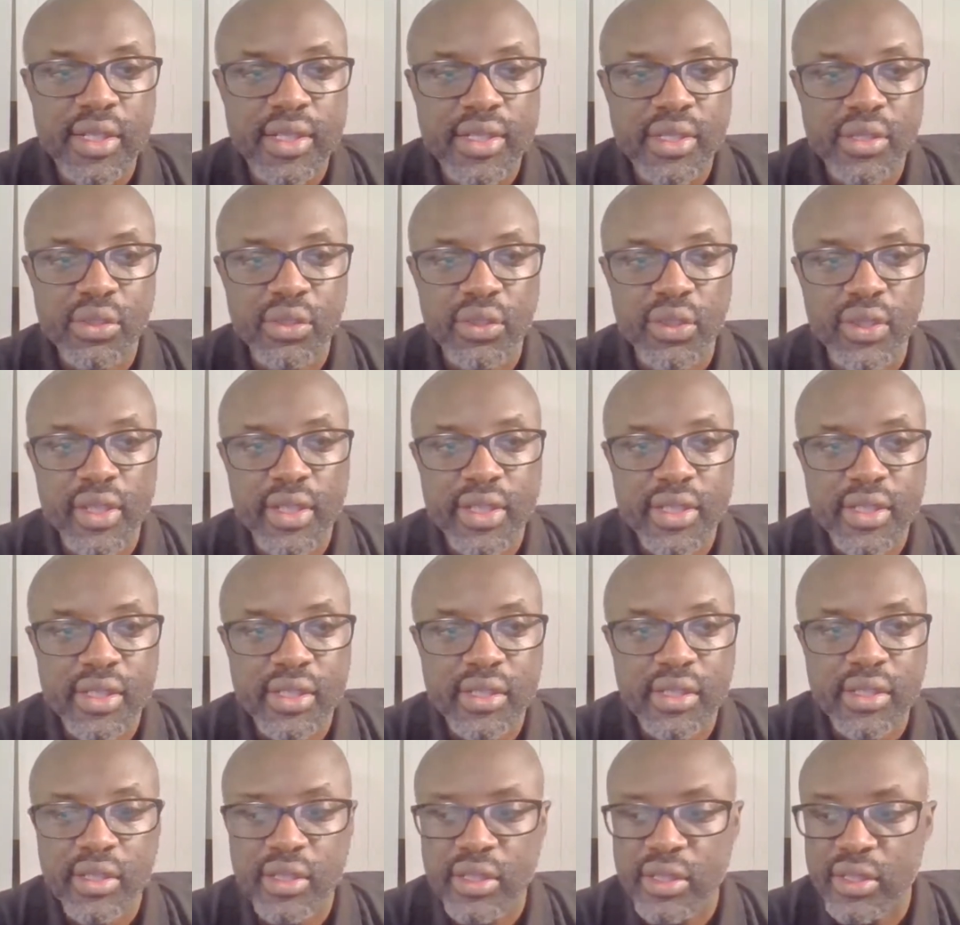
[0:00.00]
As long
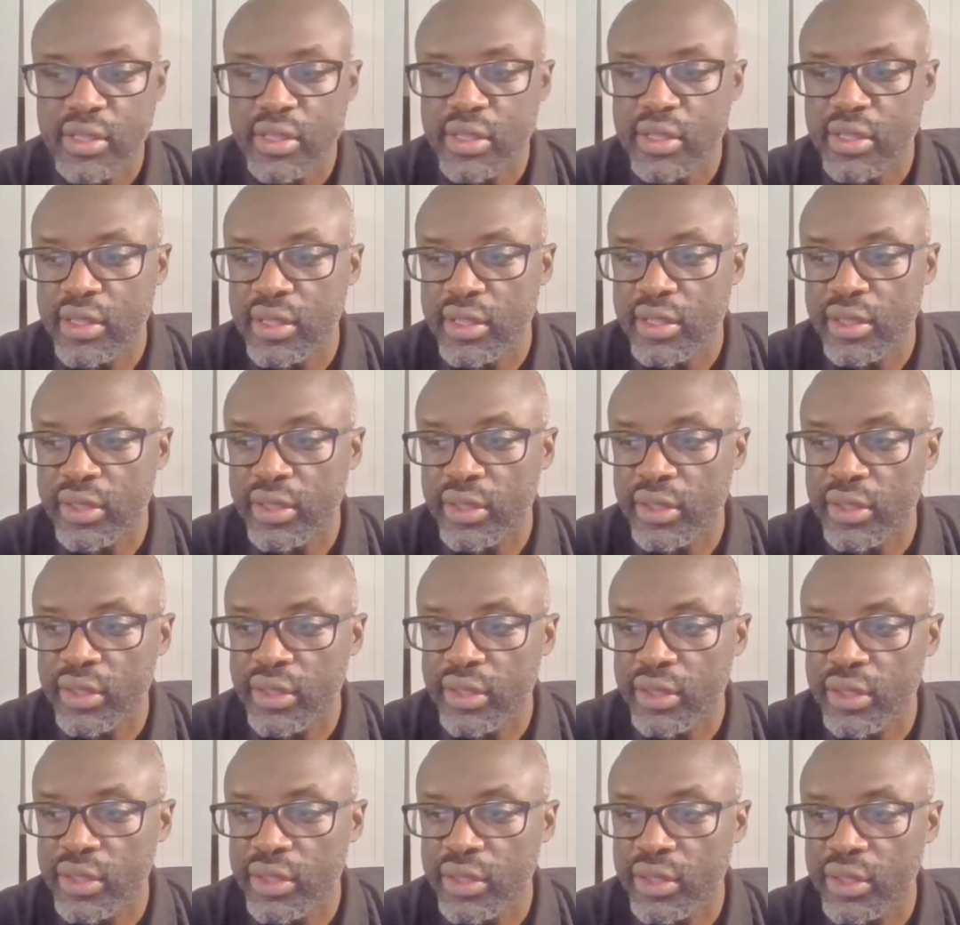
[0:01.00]
as
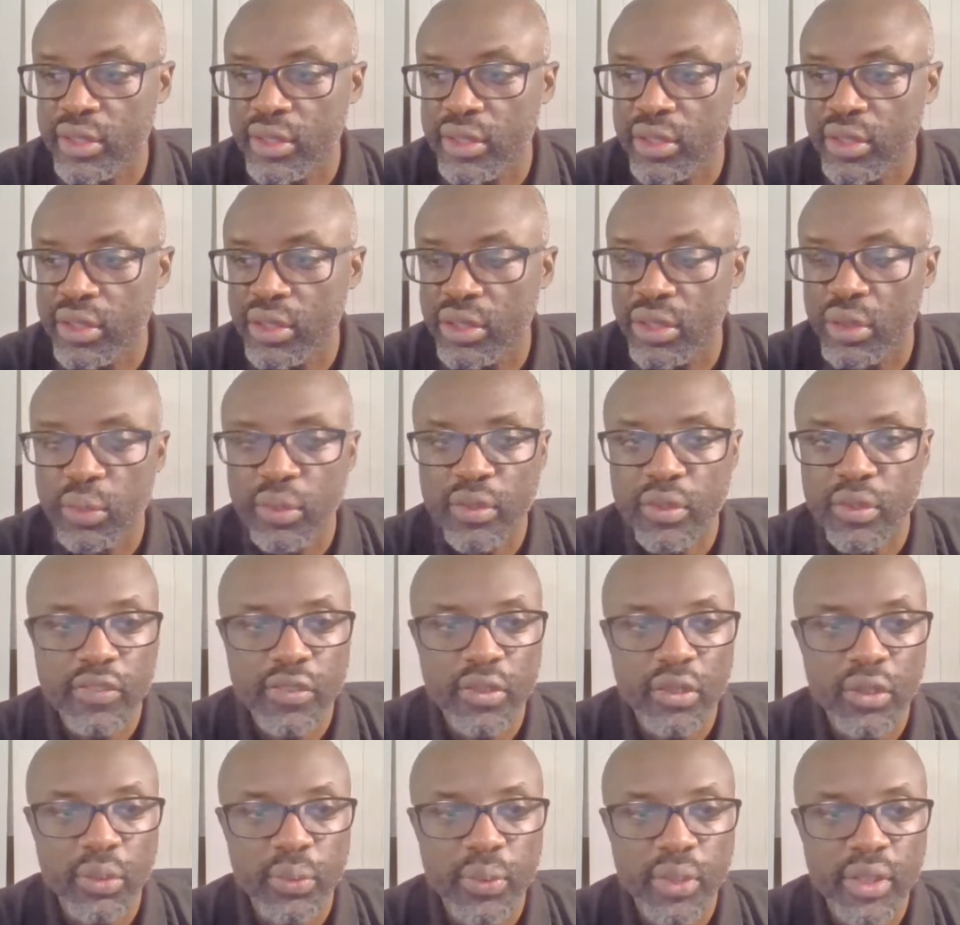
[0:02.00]
you are
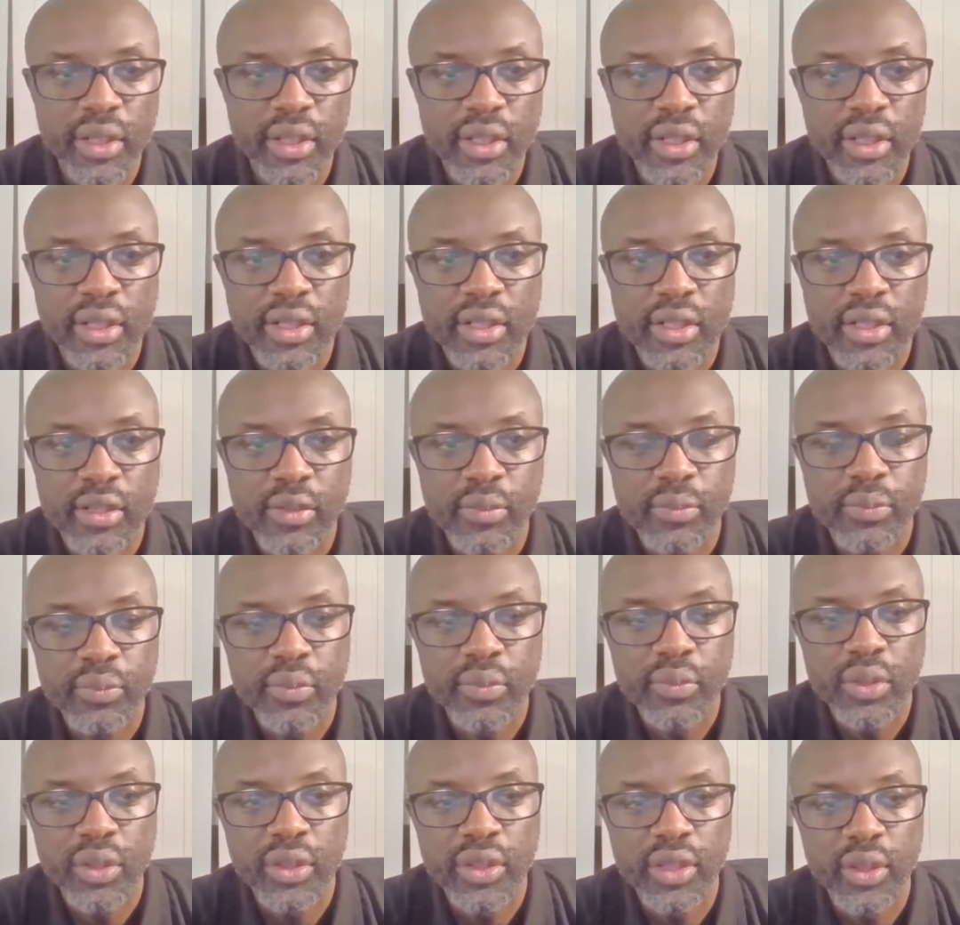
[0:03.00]
following
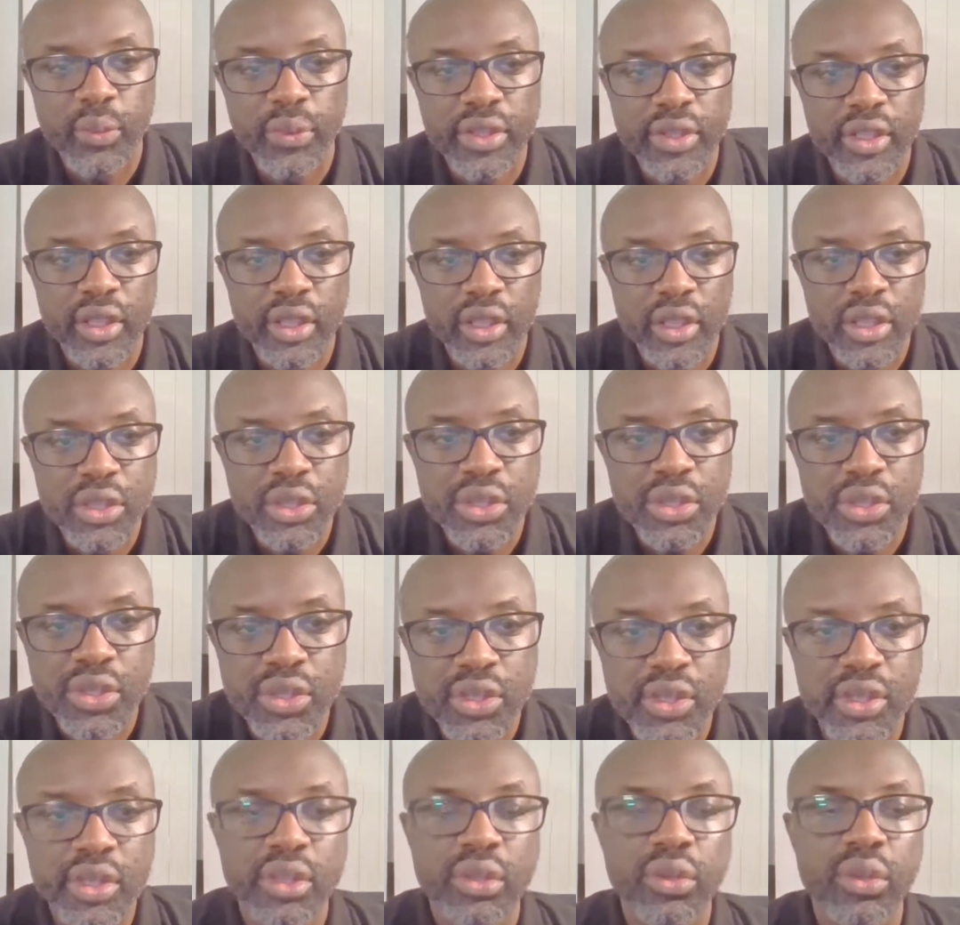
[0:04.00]
the
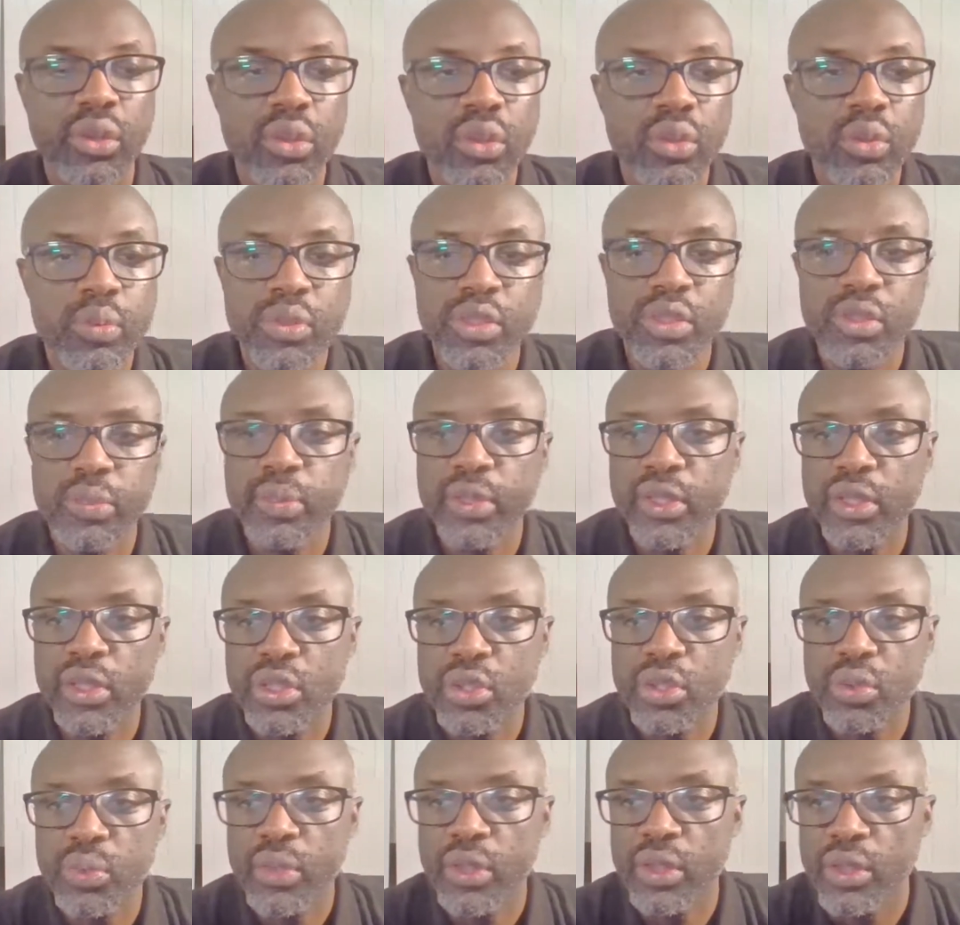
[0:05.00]
regulations and the norms,
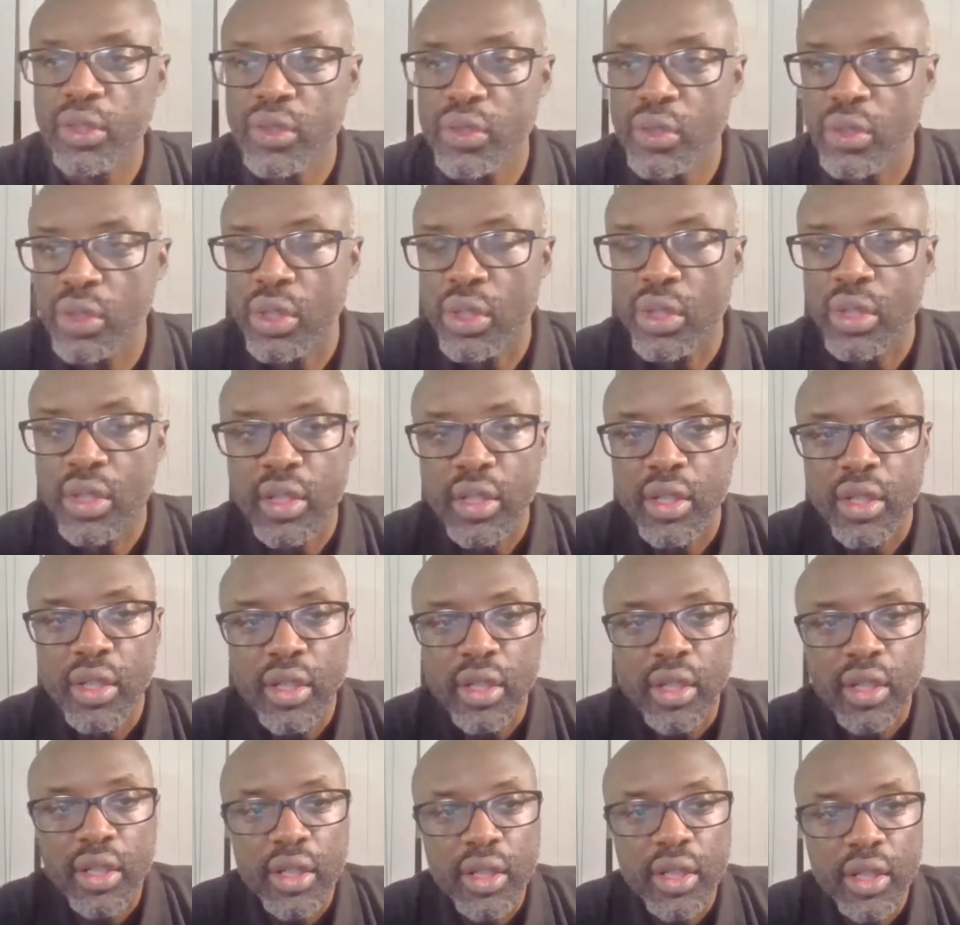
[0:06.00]
because
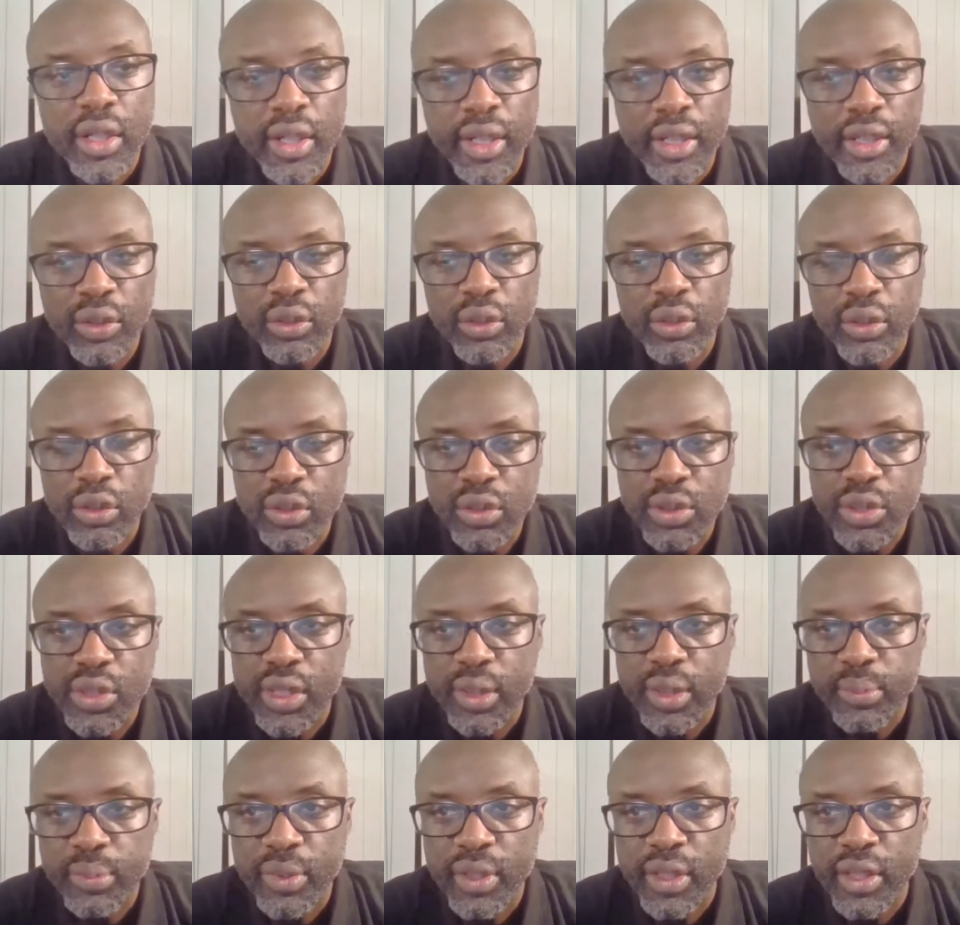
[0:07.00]
I know
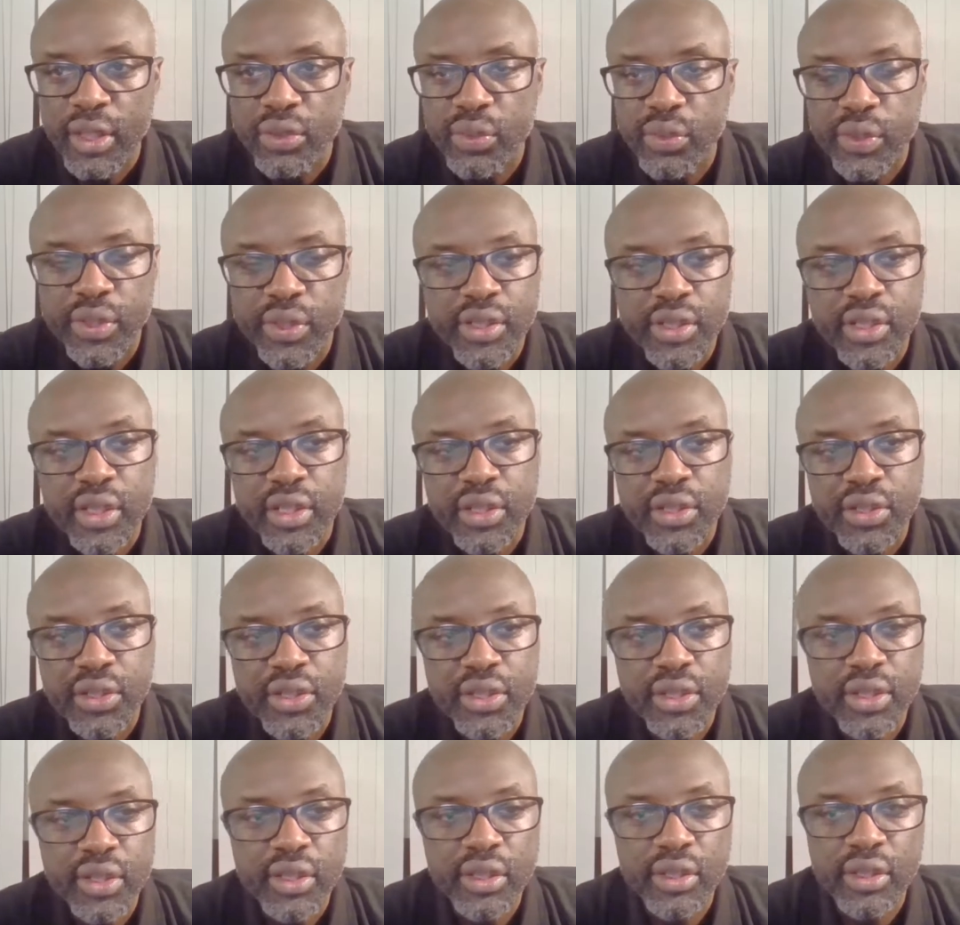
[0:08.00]
some countries are
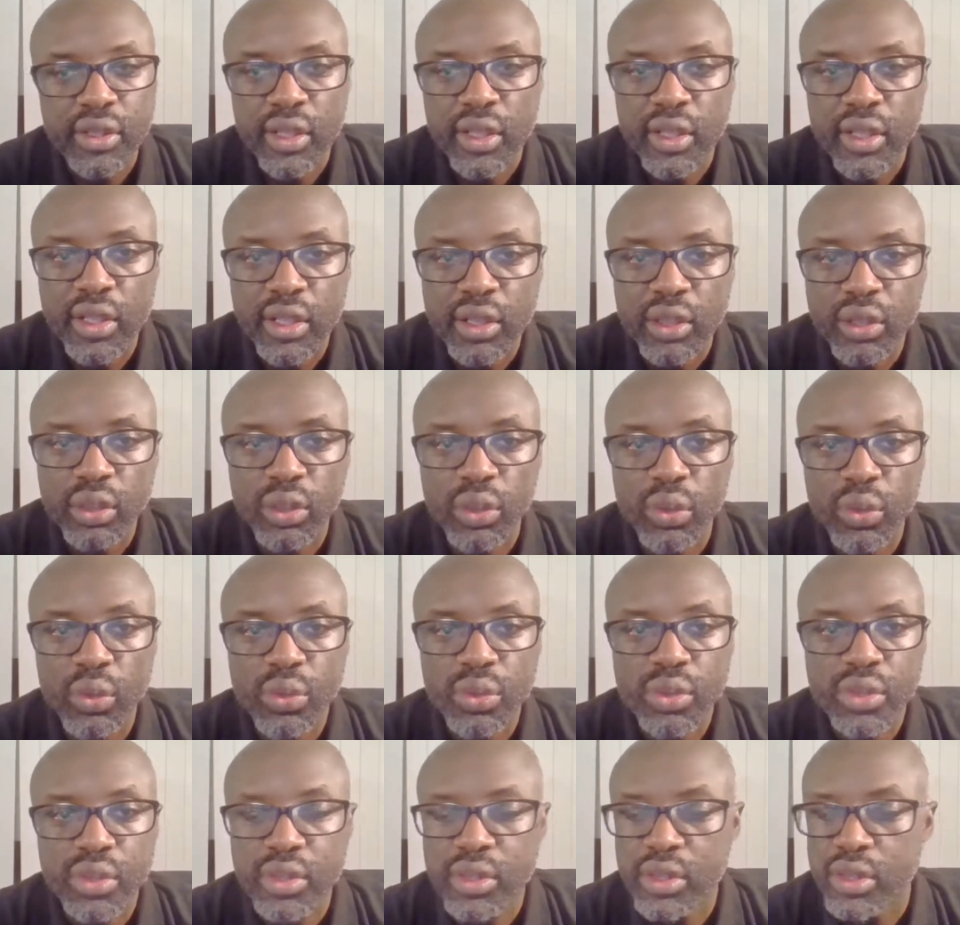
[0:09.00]
still
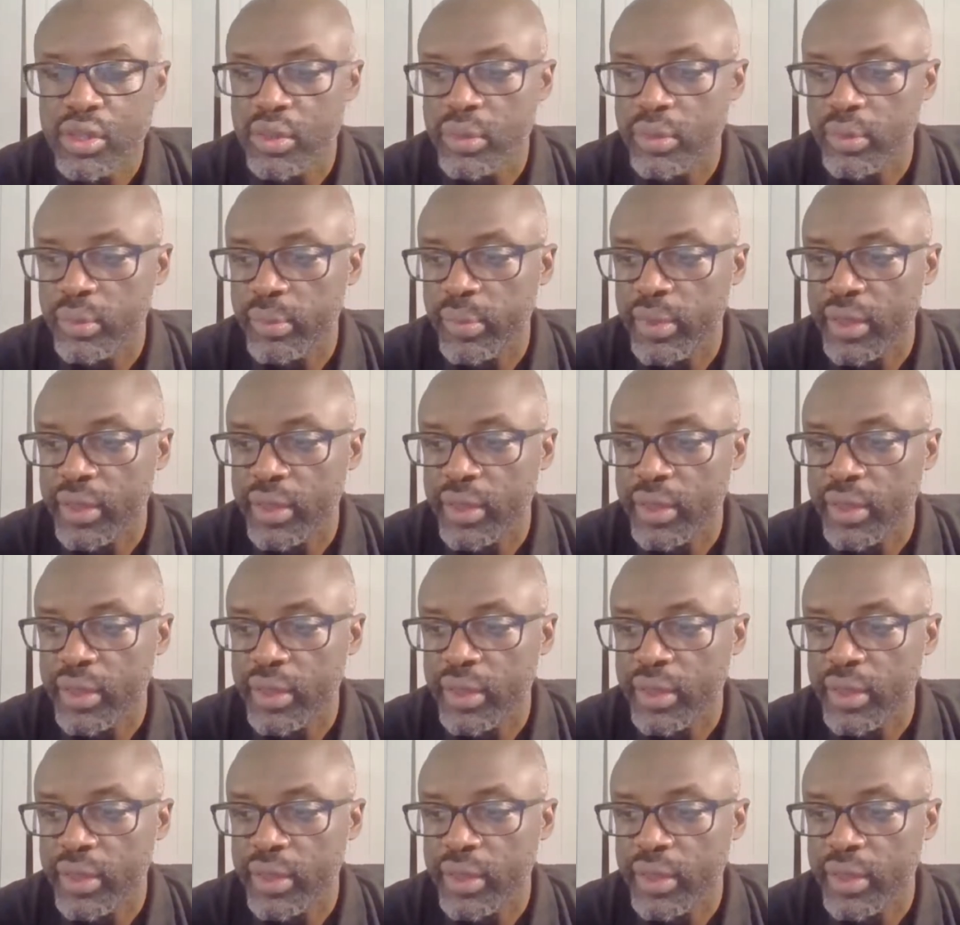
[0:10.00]
closed.